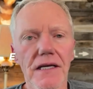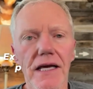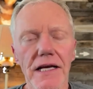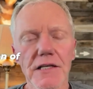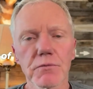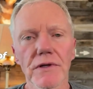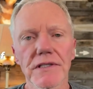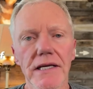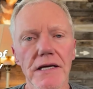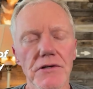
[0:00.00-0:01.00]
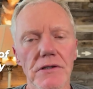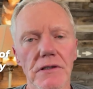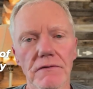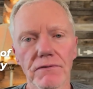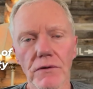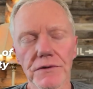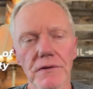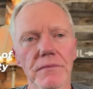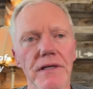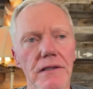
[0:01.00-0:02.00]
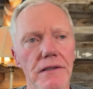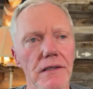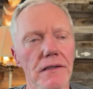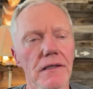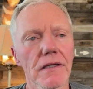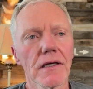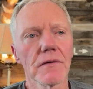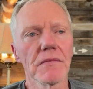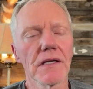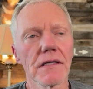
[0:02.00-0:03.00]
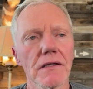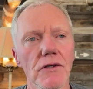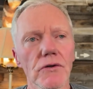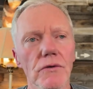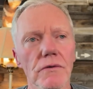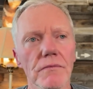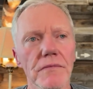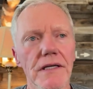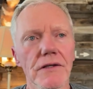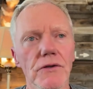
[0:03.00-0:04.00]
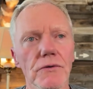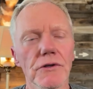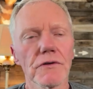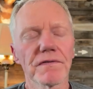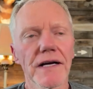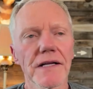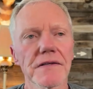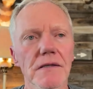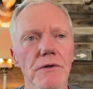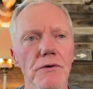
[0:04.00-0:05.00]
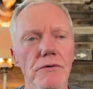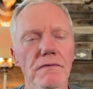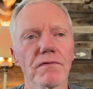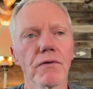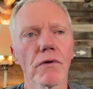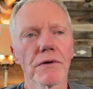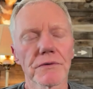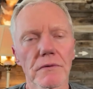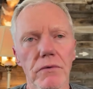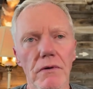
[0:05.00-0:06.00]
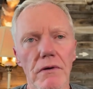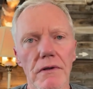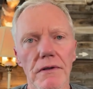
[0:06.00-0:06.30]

exploitation of vulnerability, meaning you, meaning you, you find someone who's vulnerable.